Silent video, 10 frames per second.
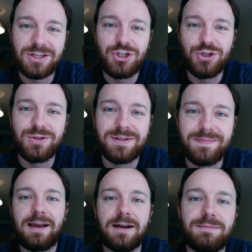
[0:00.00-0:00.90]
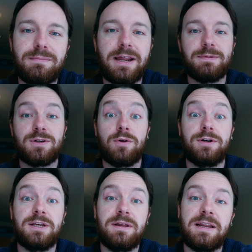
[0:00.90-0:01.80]
they should choose. Hey guys, my name is
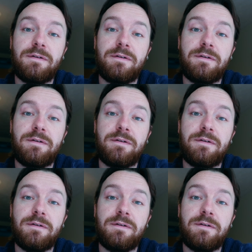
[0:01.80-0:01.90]
Dibblin.